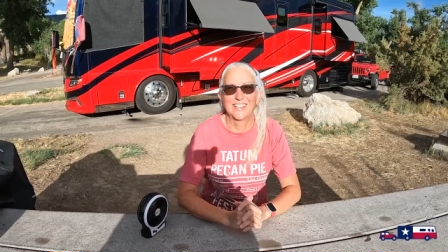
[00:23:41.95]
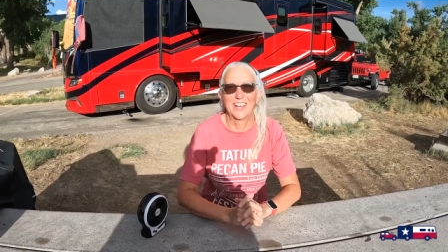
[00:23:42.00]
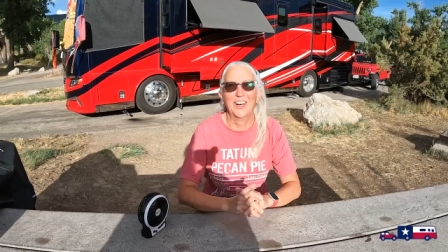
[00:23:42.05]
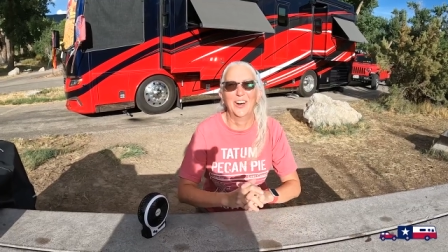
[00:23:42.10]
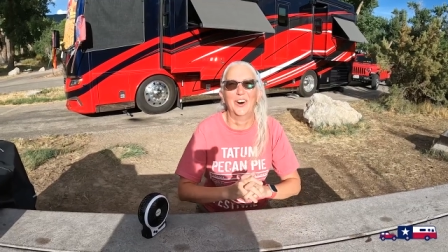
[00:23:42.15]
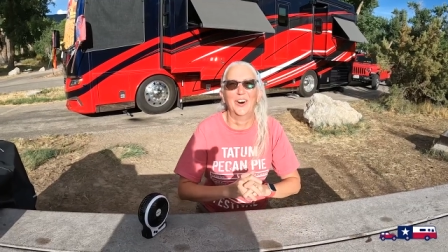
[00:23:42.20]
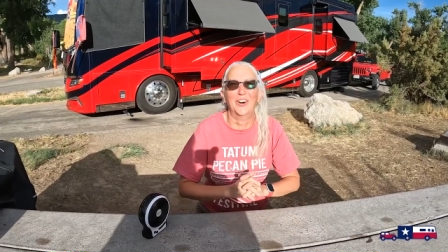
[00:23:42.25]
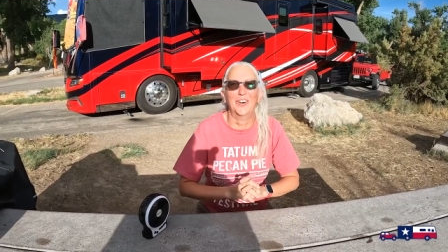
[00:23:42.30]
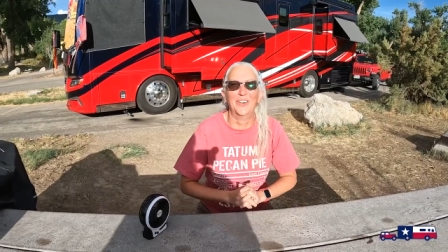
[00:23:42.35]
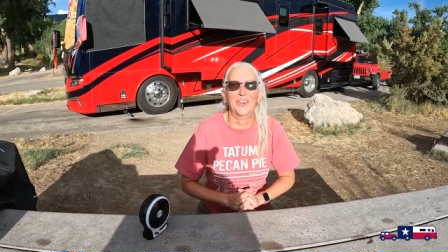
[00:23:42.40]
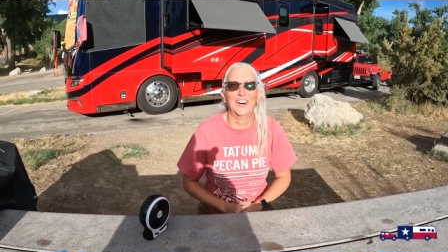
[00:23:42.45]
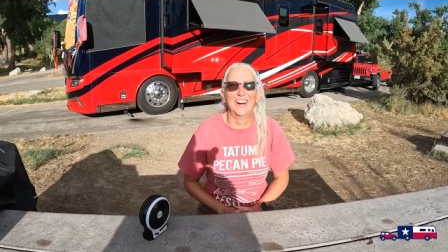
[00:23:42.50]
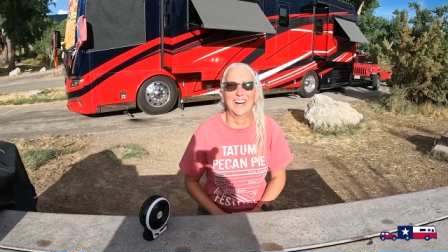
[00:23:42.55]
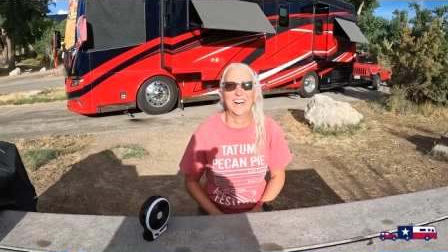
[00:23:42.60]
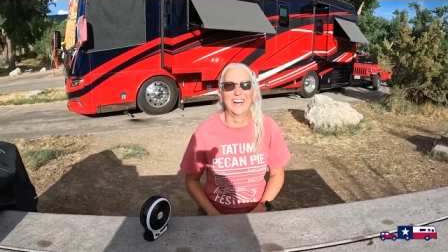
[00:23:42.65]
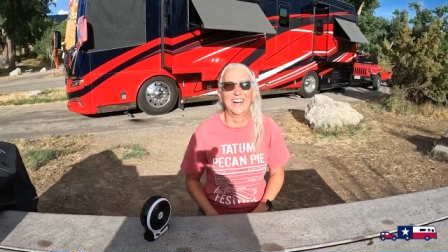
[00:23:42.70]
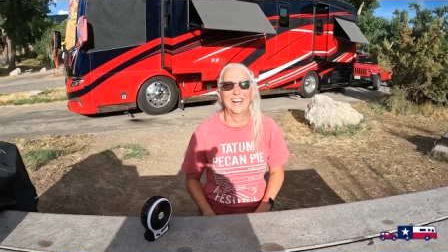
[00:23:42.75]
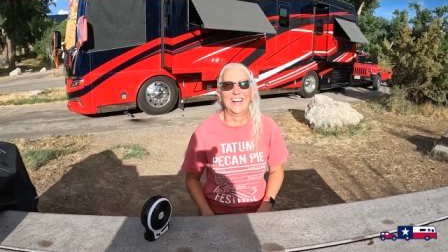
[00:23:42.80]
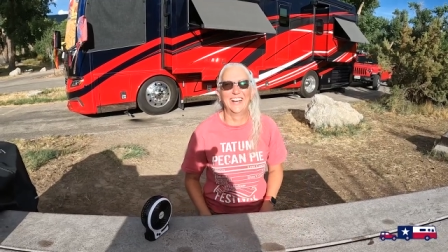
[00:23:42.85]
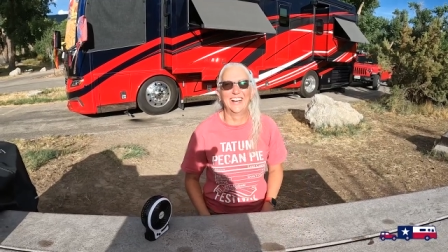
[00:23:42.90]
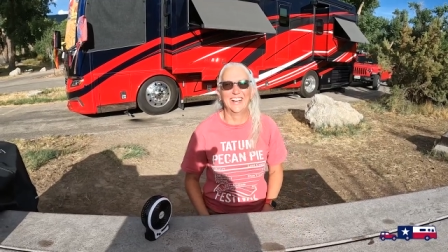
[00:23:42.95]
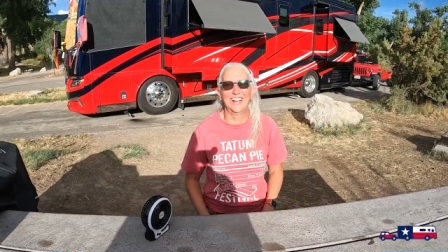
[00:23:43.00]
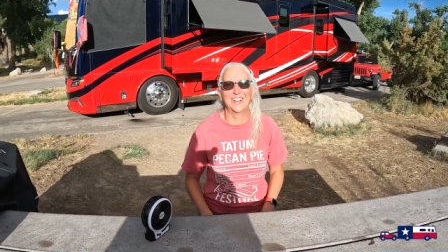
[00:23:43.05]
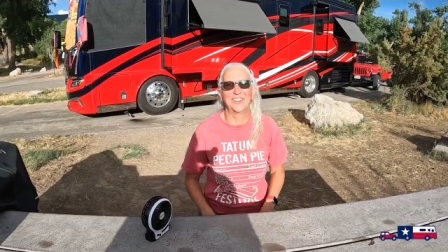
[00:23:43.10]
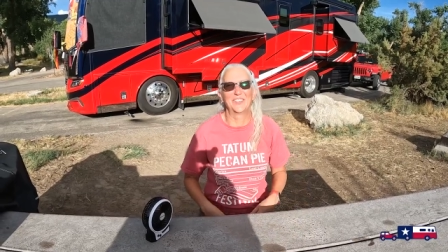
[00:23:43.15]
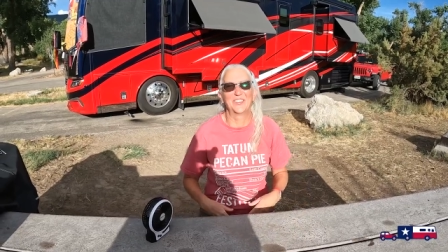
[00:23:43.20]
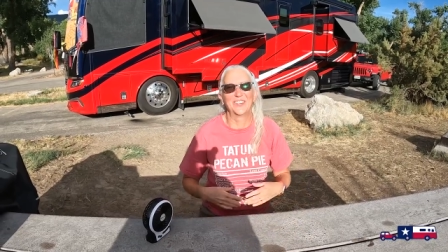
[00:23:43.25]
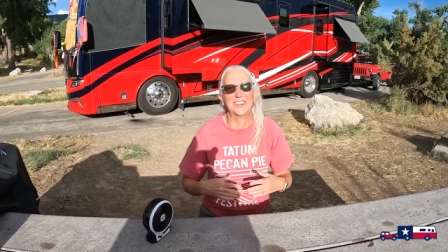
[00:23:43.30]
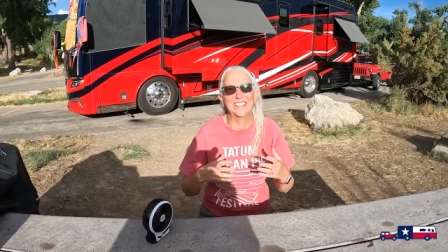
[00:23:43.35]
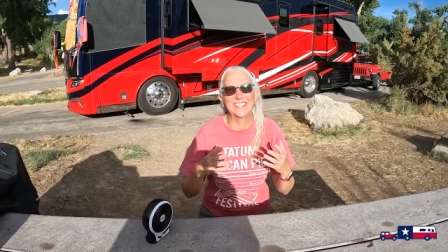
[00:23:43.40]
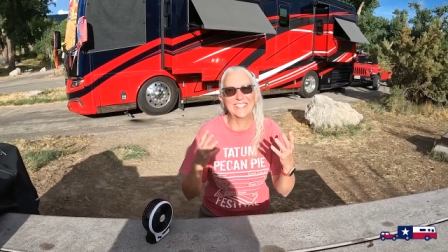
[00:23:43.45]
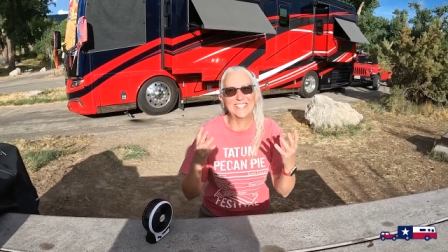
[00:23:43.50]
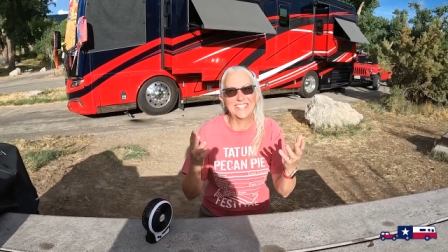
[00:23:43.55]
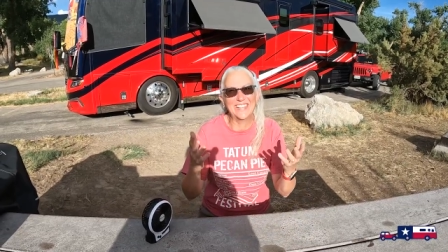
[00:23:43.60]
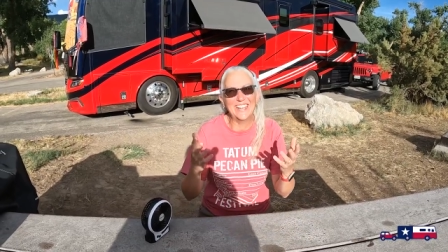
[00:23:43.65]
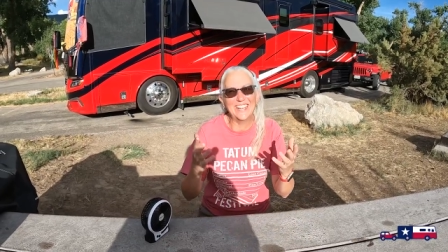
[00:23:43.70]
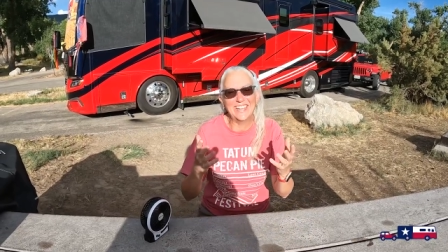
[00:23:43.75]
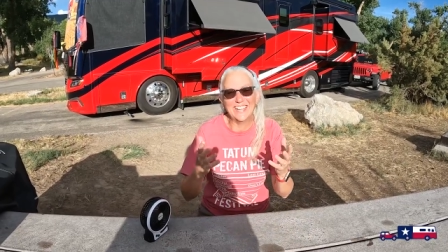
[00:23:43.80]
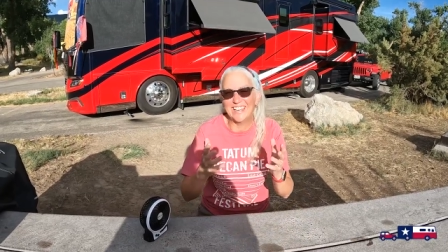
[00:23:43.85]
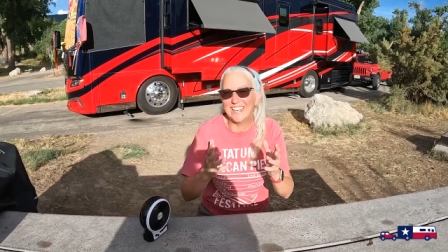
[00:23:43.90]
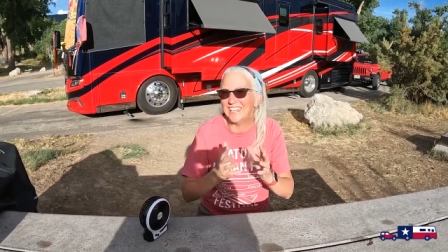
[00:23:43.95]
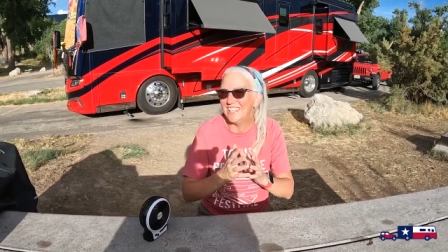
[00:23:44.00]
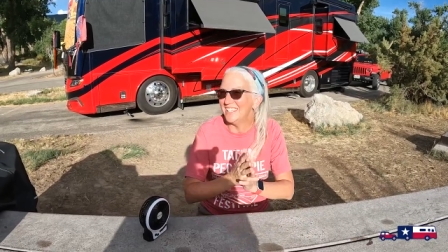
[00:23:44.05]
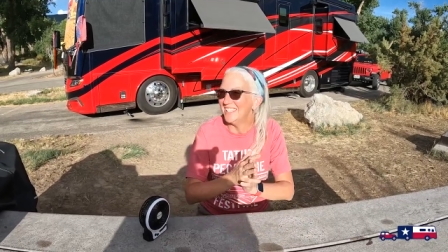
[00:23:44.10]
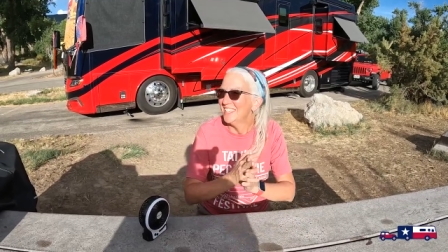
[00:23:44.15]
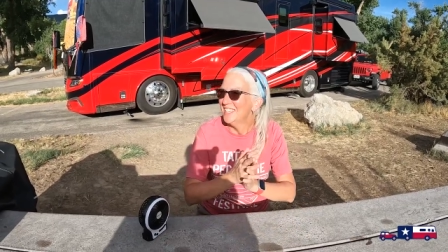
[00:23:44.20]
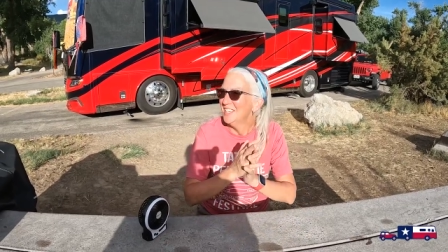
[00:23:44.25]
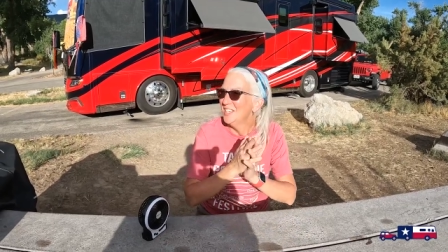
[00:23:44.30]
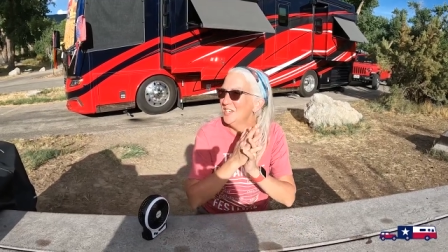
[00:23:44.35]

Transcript: So we're in day eight.